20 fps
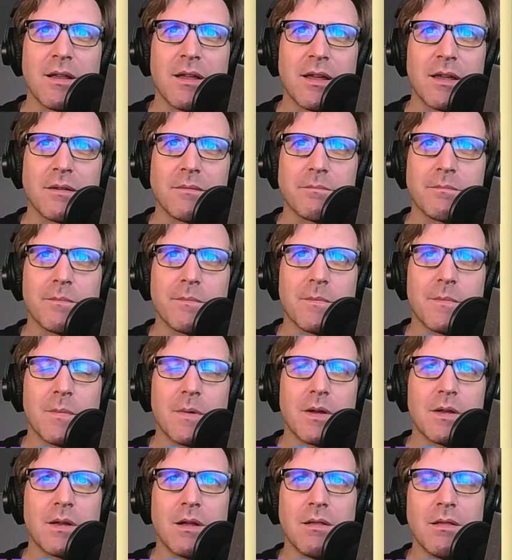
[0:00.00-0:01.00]
Like
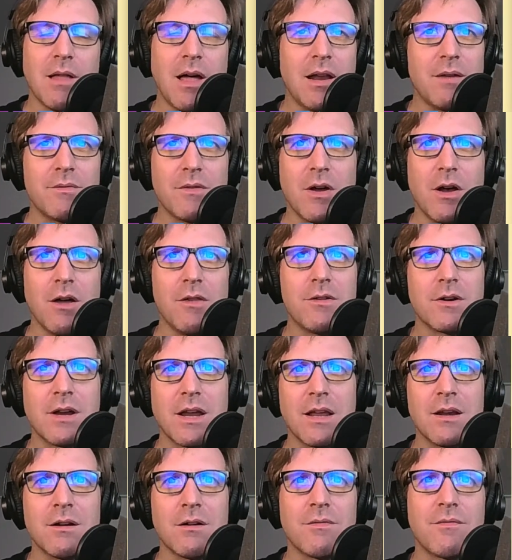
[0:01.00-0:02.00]
a lot of other
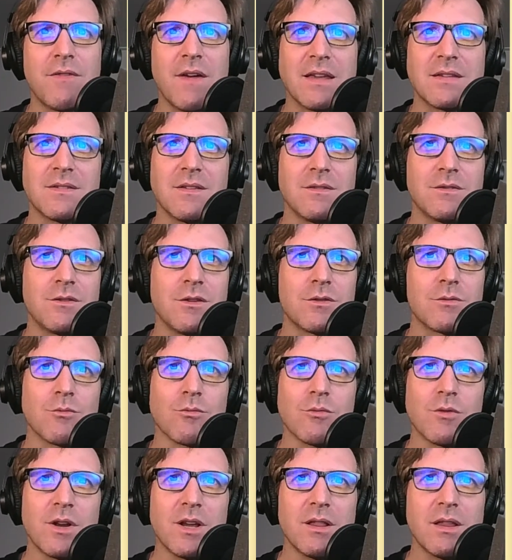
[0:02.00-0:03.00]
interfaces just
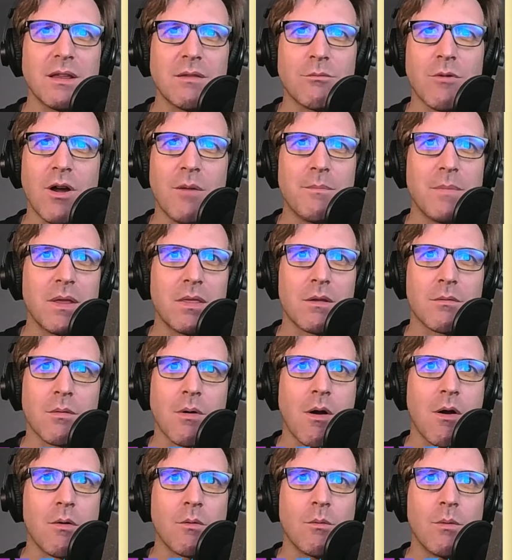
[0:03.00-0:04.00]
really rub me the
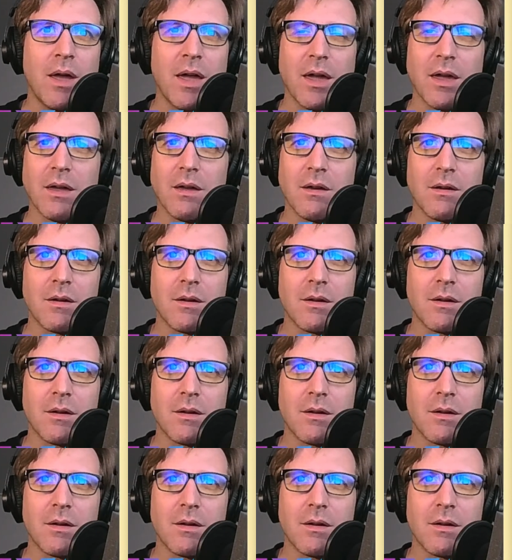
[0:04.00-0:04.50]
wrong way.